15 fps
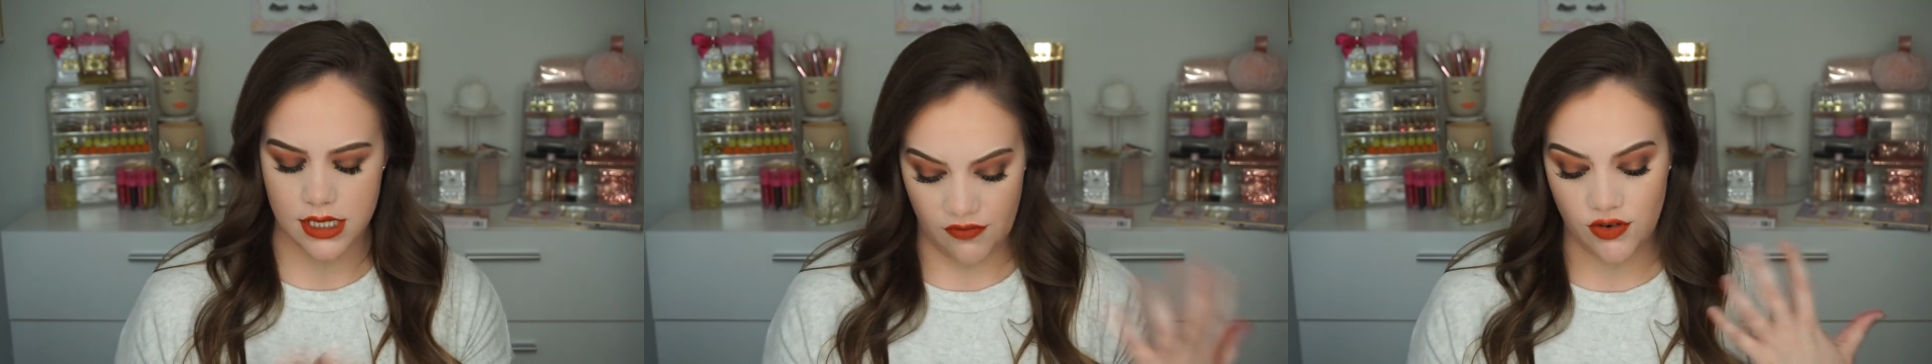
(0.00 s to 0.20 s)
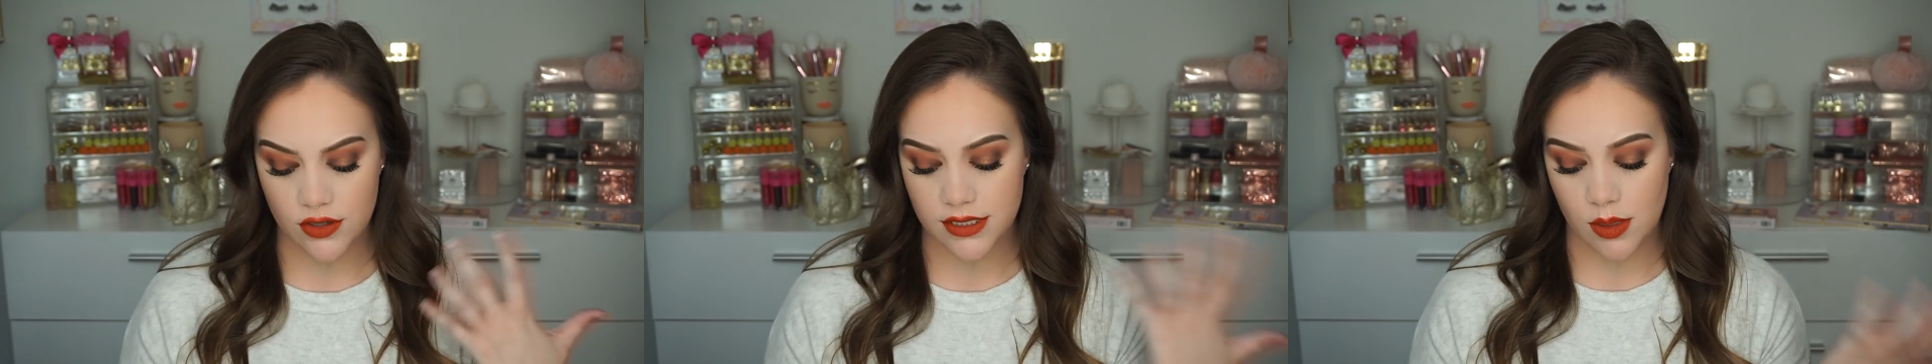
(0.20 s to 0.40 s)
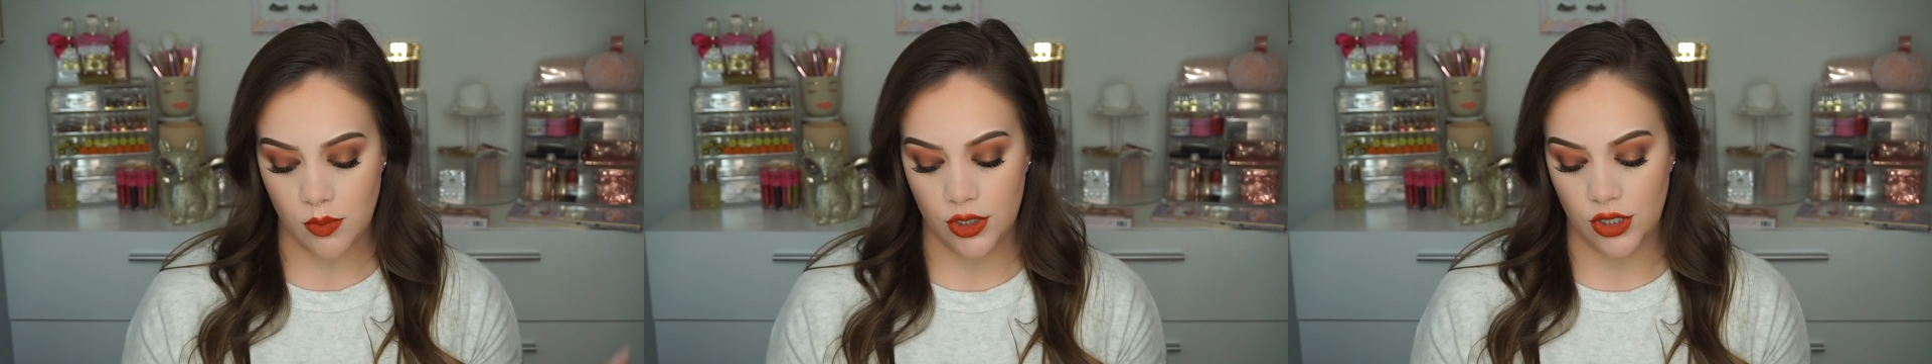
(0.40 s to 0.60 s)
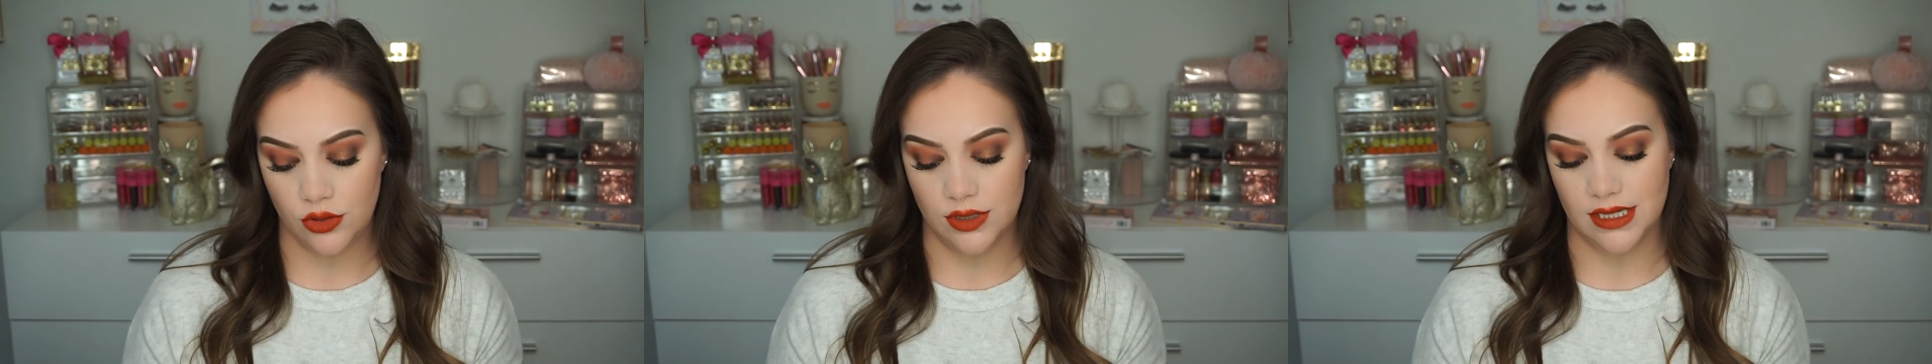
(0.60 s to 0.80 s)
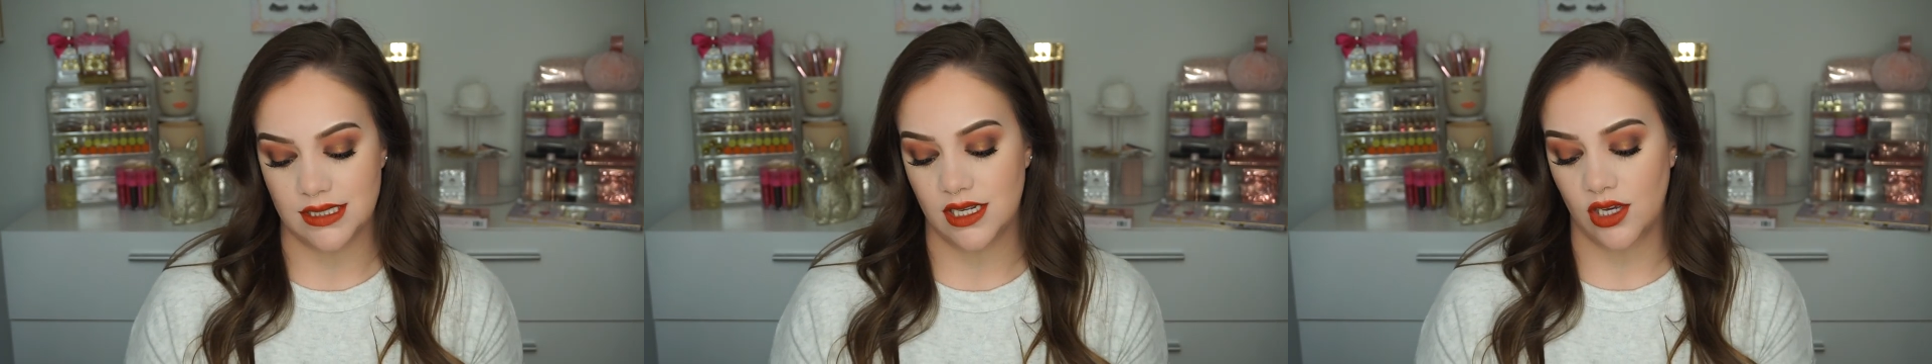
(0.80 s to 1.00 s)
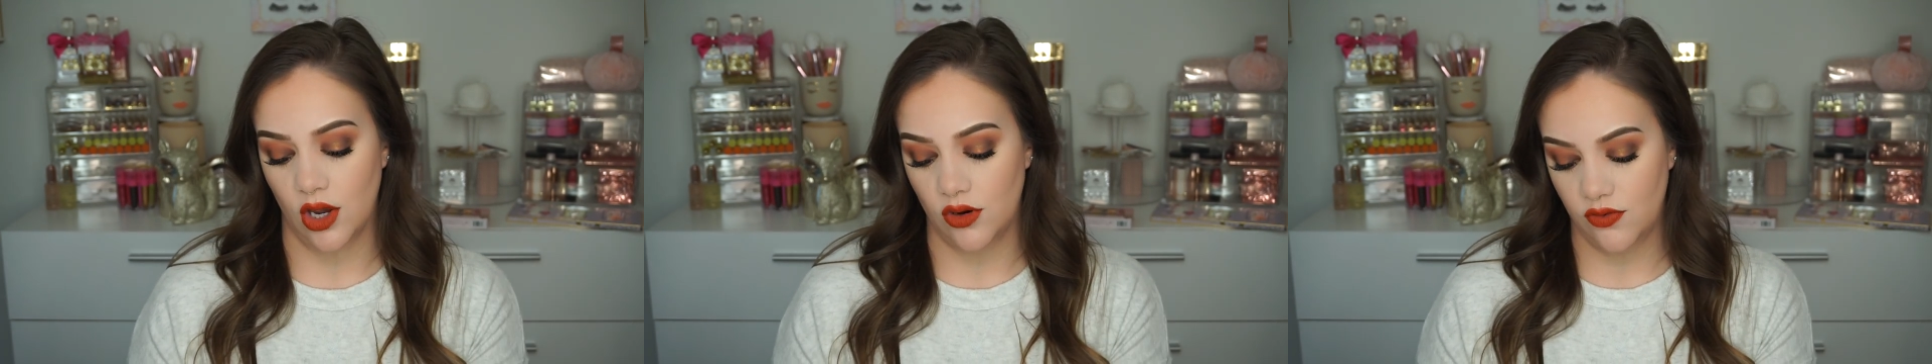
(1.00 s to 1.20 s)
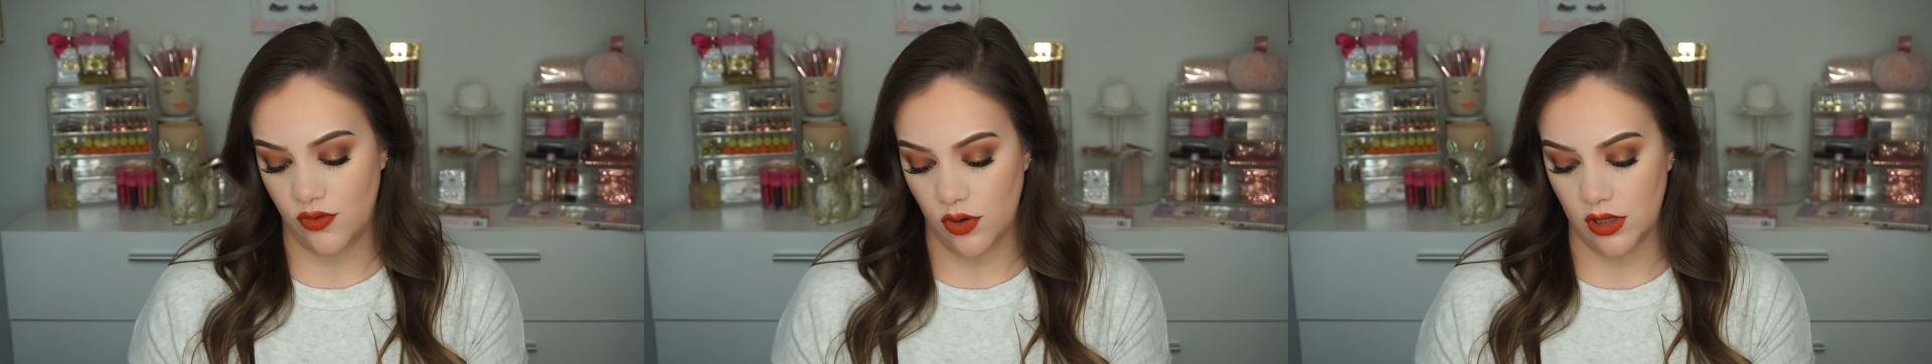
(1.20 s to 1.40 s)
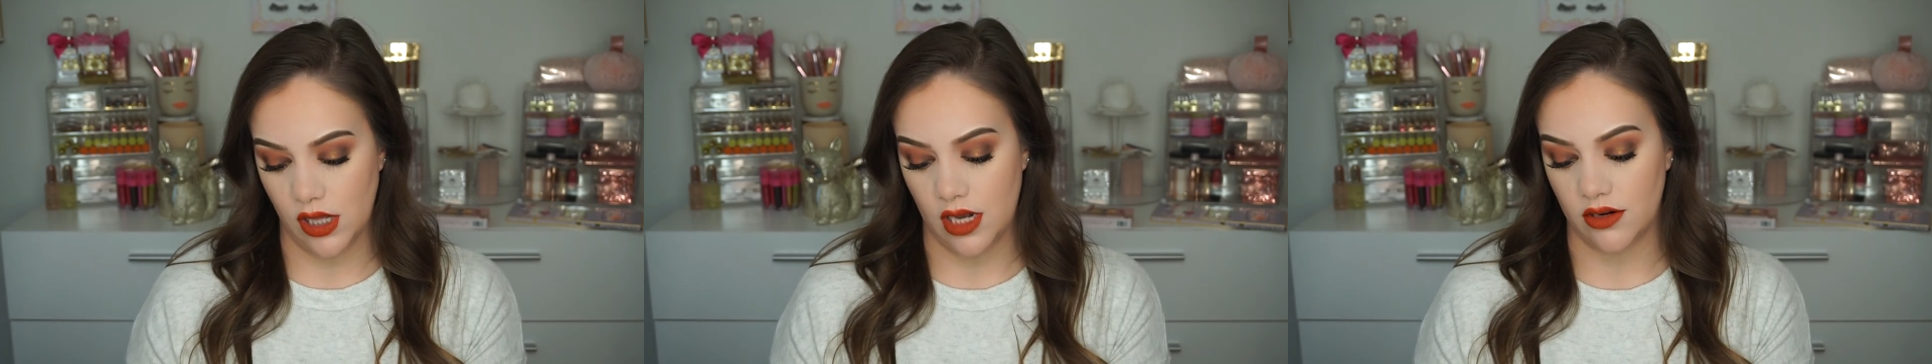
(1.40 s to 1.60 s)
If you're someone who doesn't go
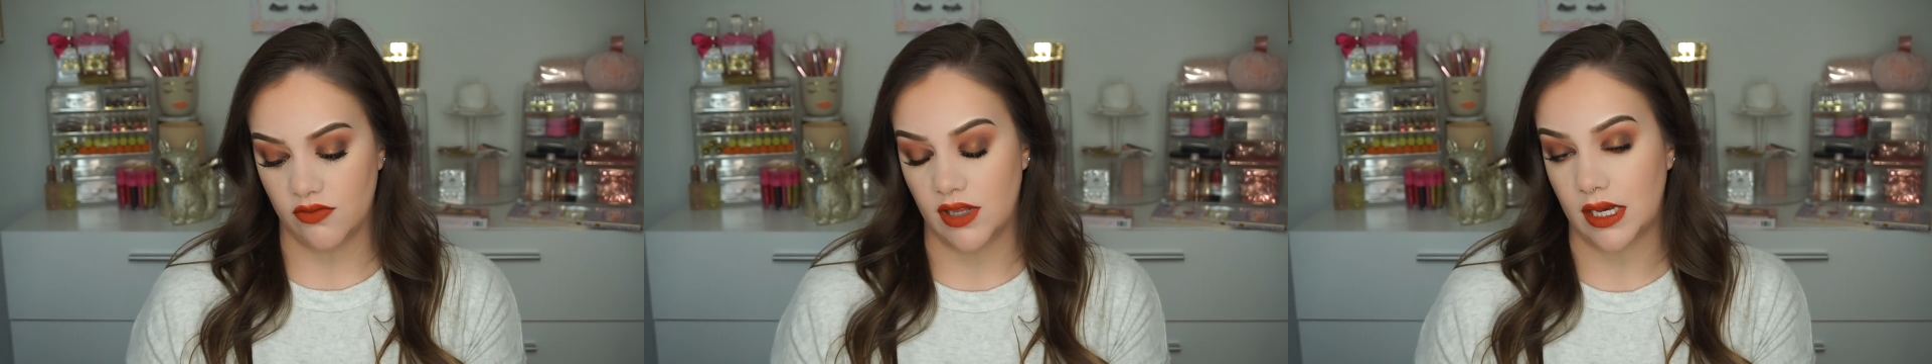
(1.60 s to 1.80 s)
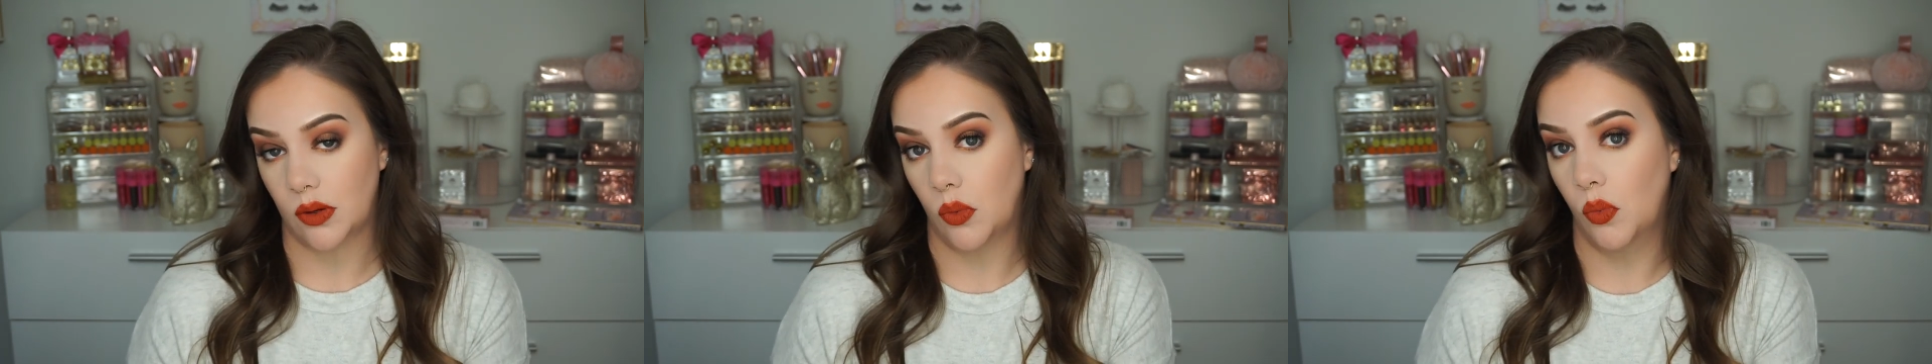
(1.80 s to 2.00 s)
for a lot of like